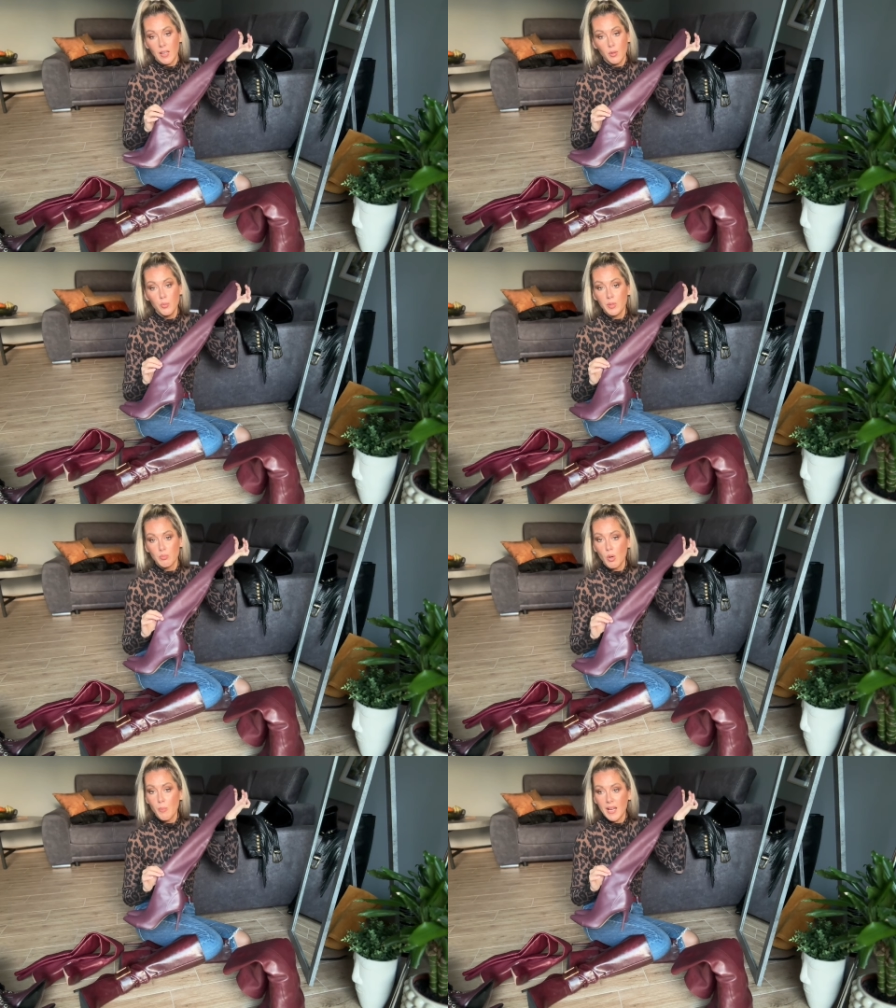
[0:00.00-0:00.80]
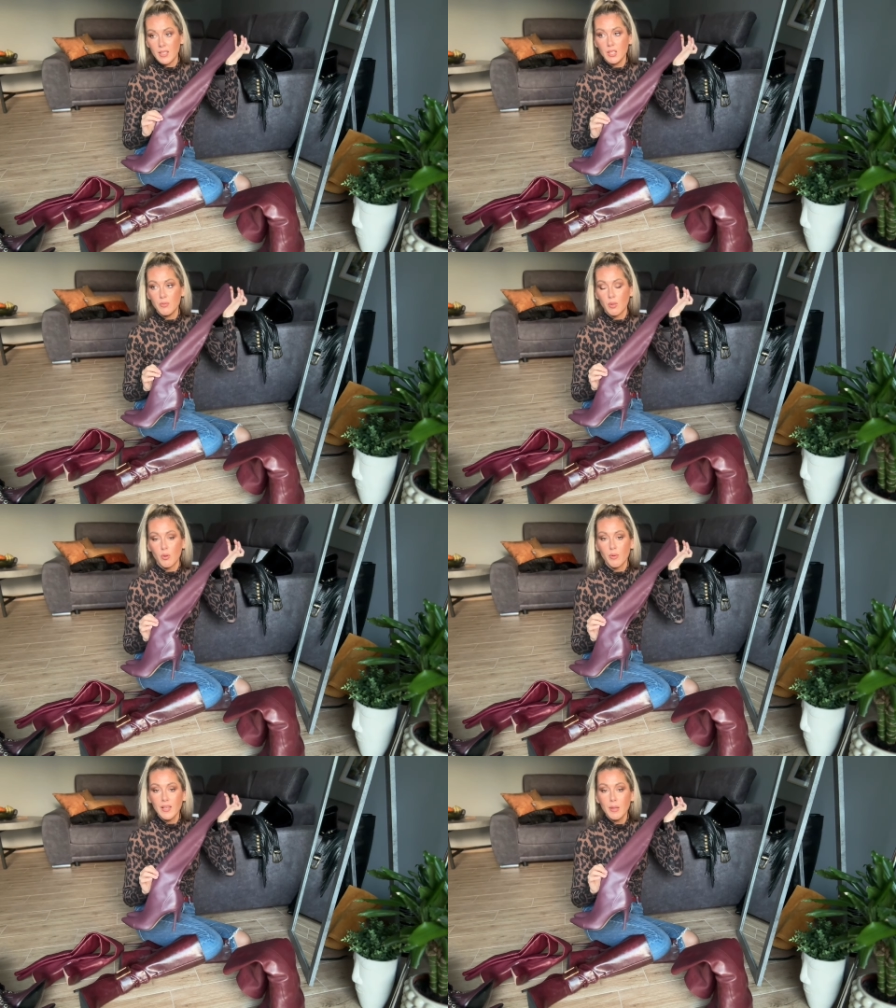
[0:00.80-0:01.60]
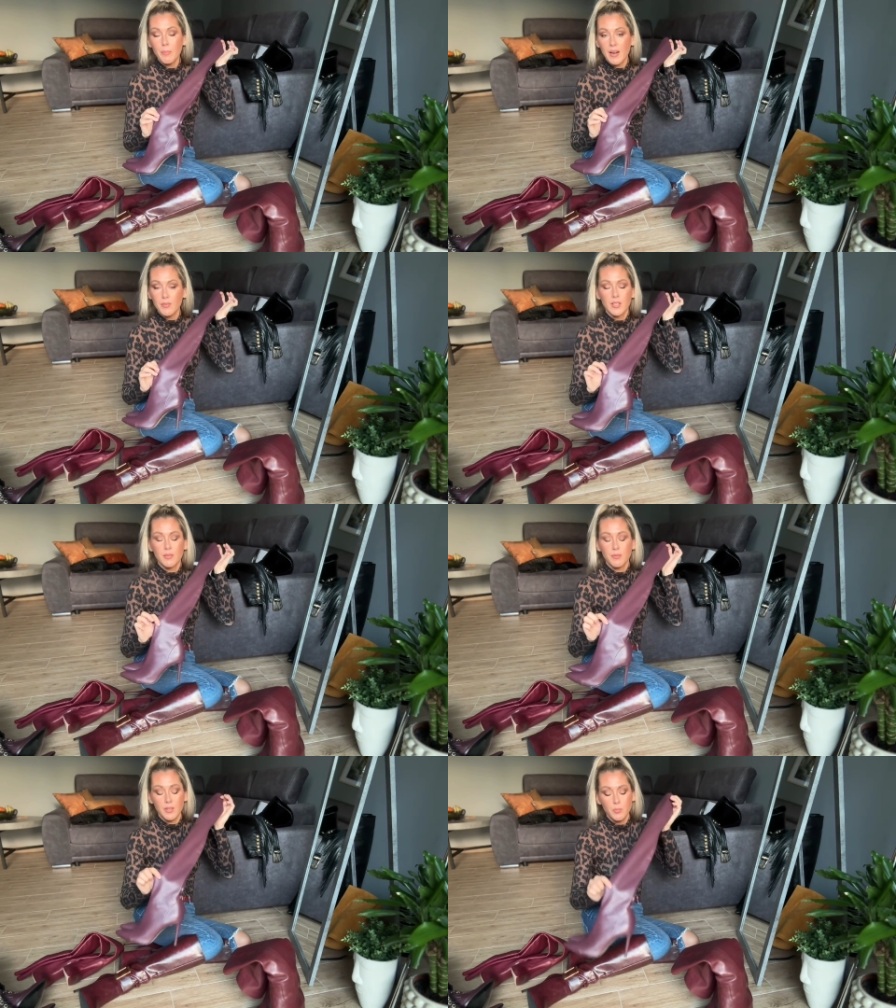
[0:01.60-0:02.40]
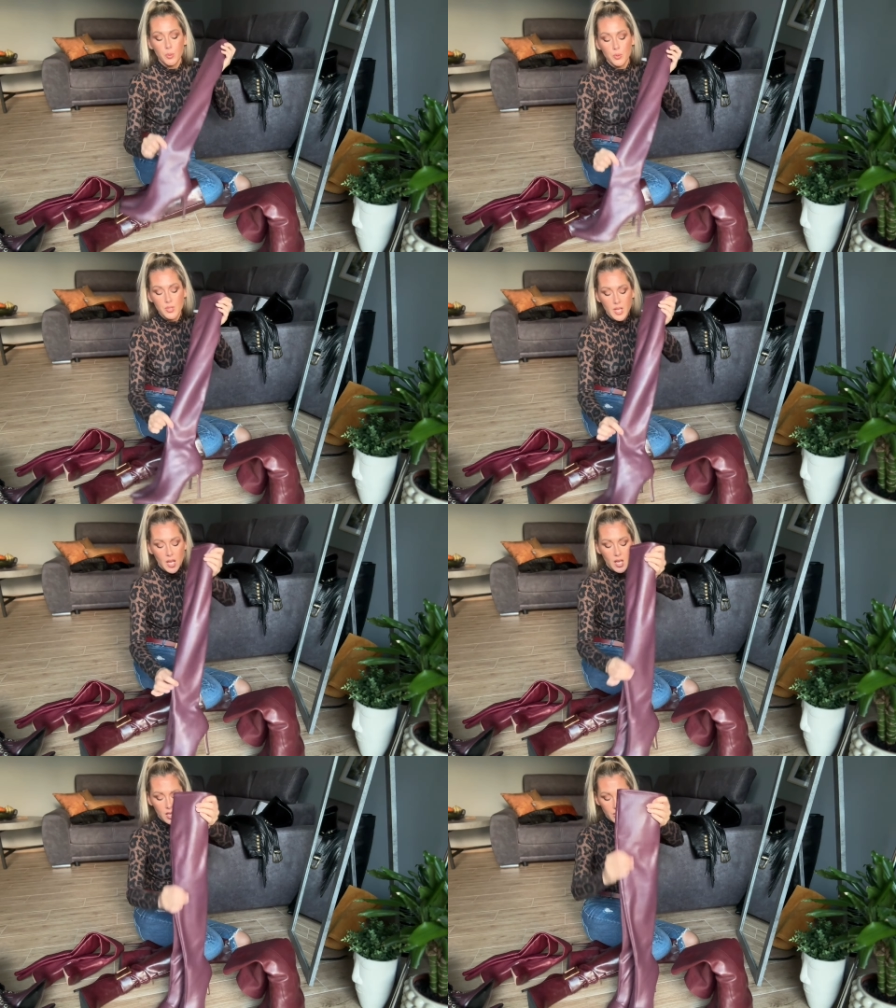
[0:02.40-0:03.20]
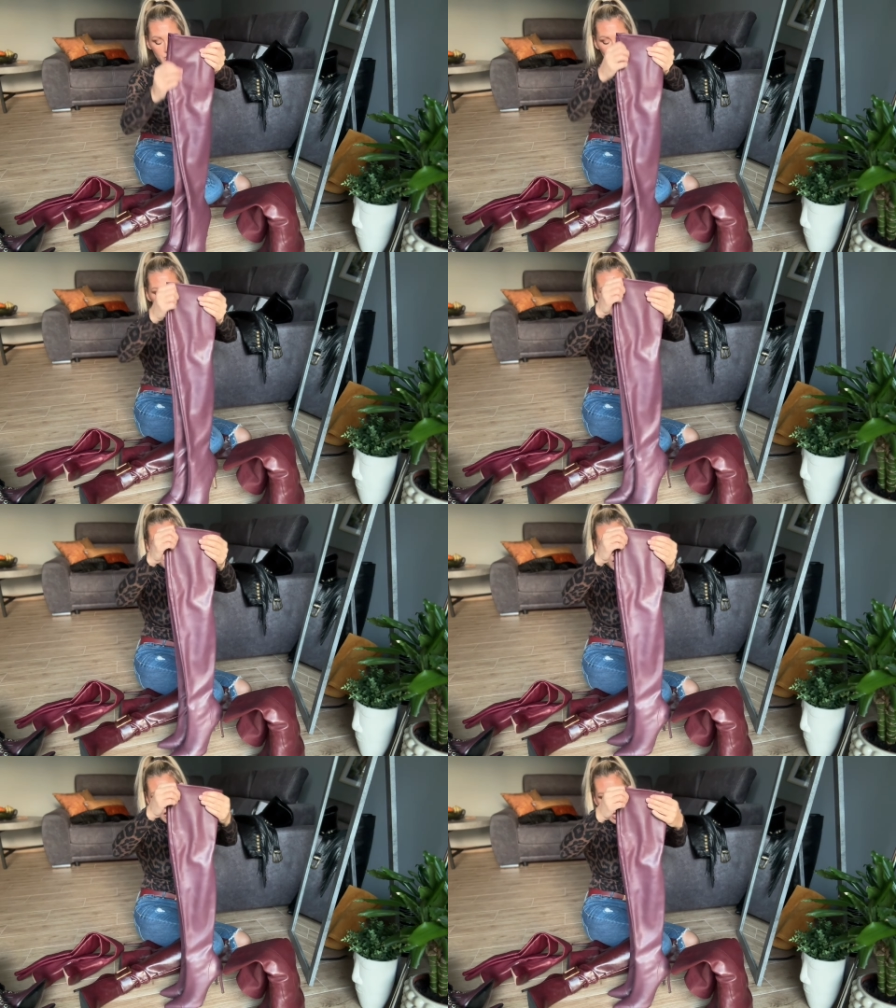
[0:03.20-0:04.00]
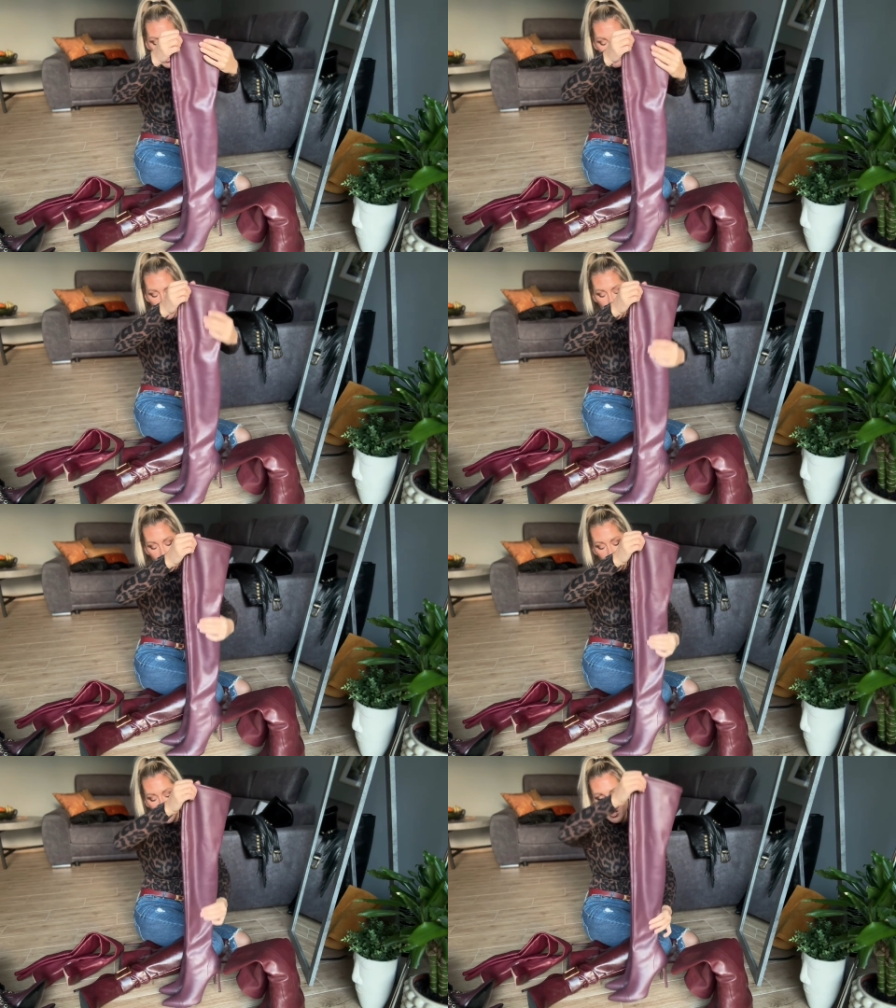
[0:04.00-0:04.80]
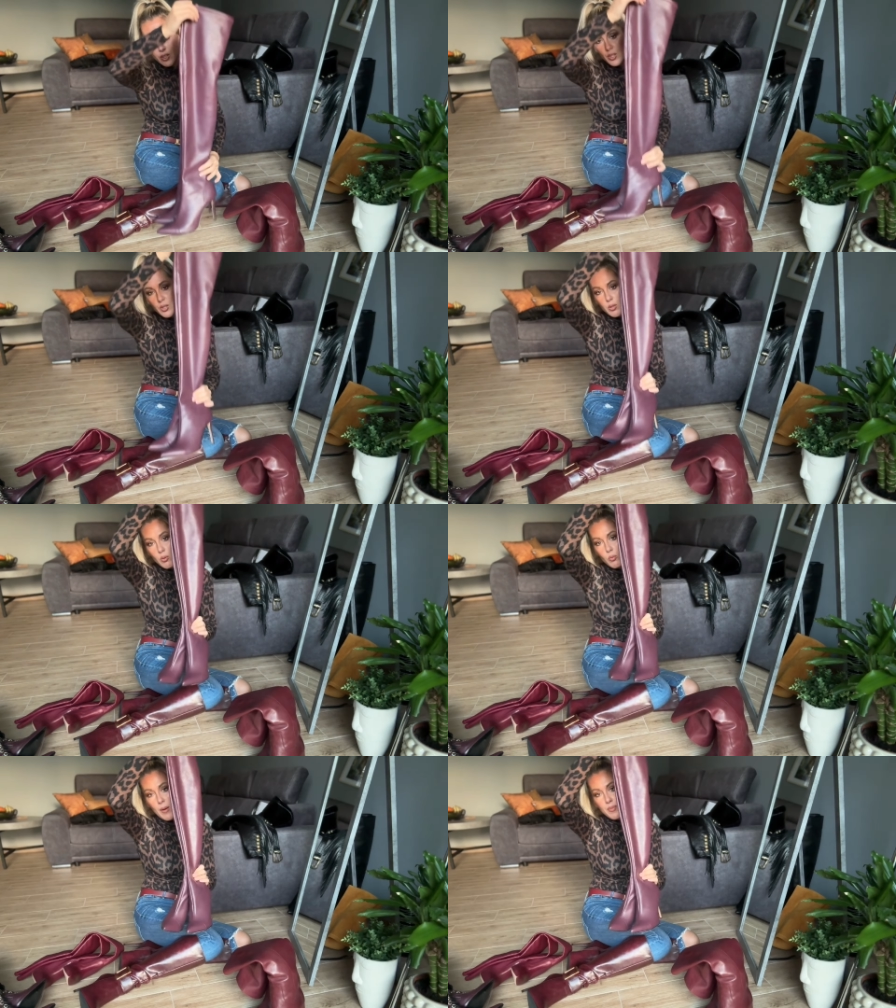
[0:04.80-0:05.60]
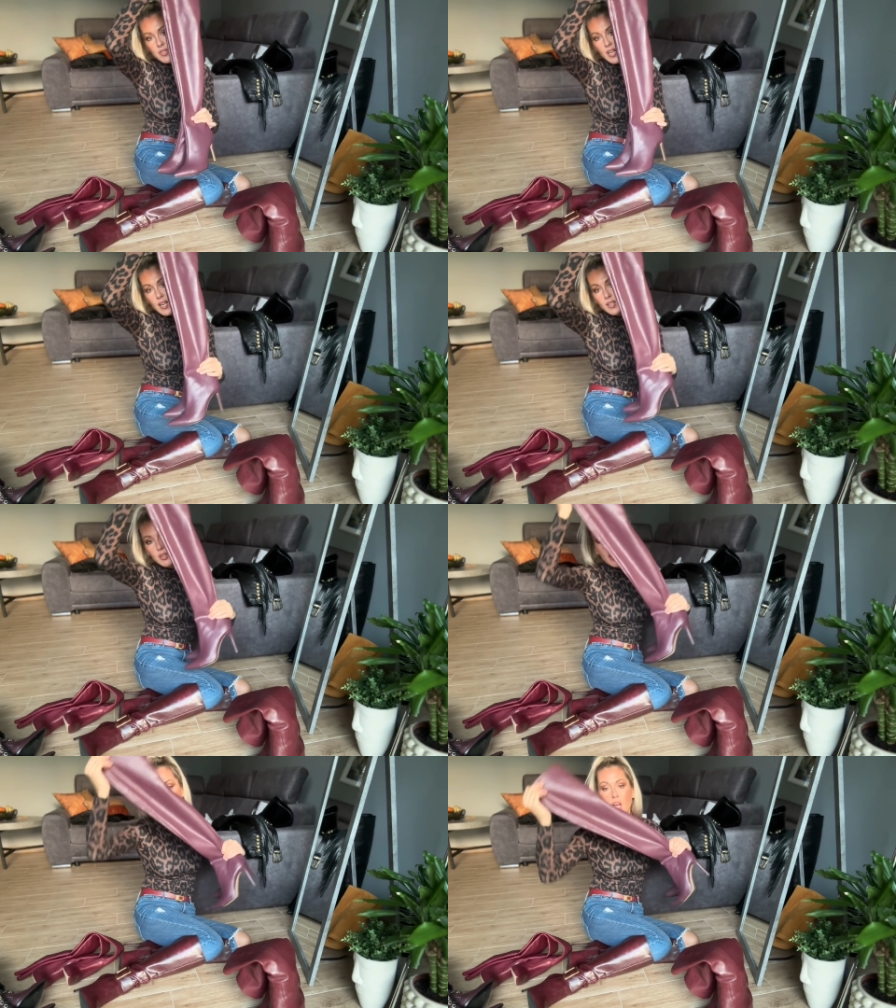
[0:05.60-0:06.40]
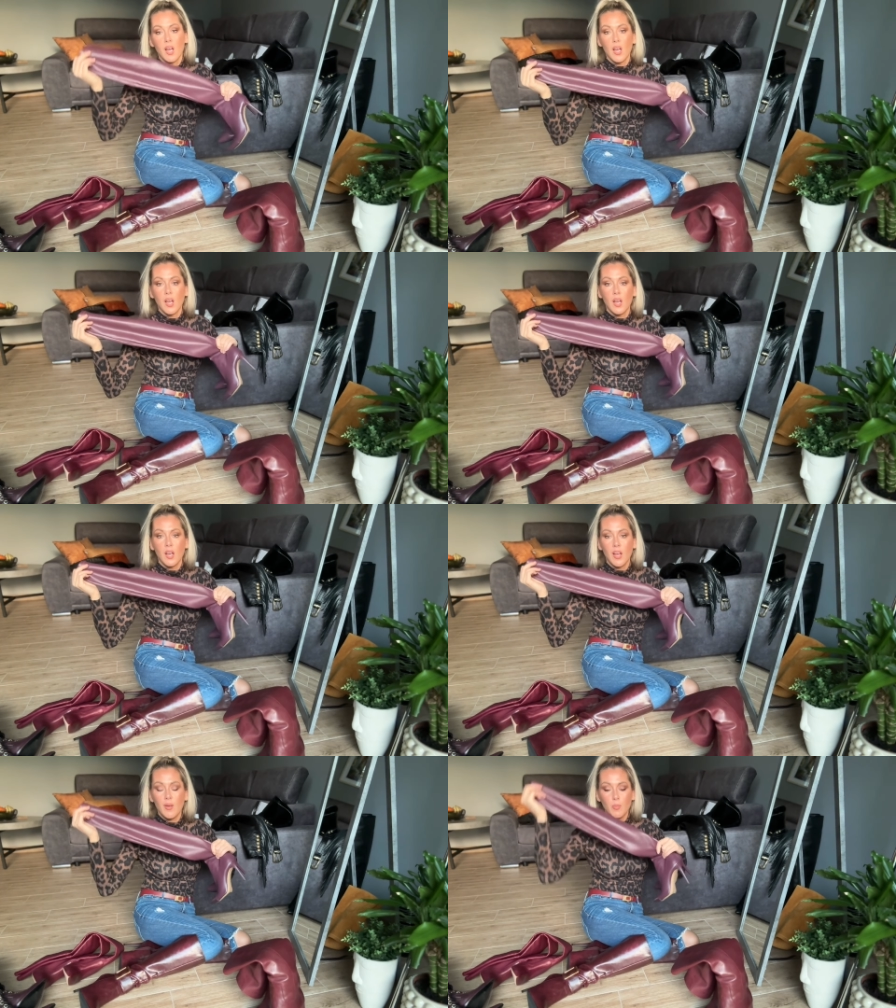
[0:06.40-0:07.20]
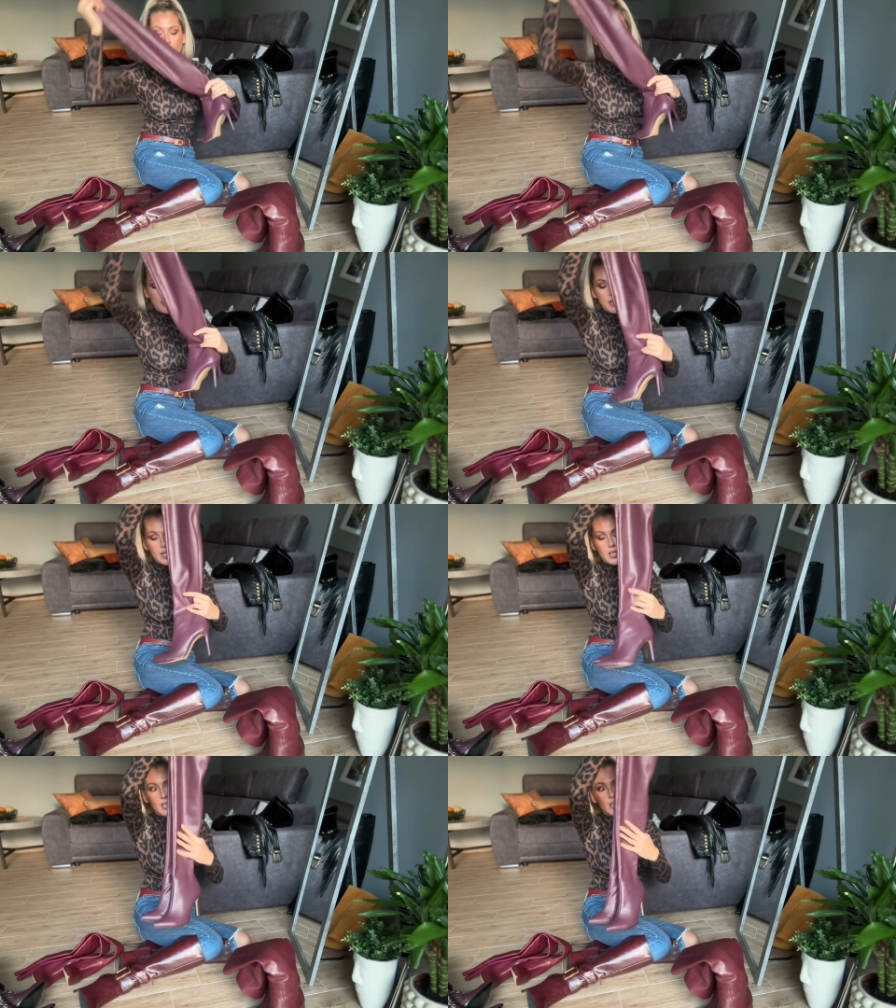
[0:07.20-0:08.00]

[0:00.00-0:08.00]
a little bit more money for really perfect fit boots, just um, check this website um, with the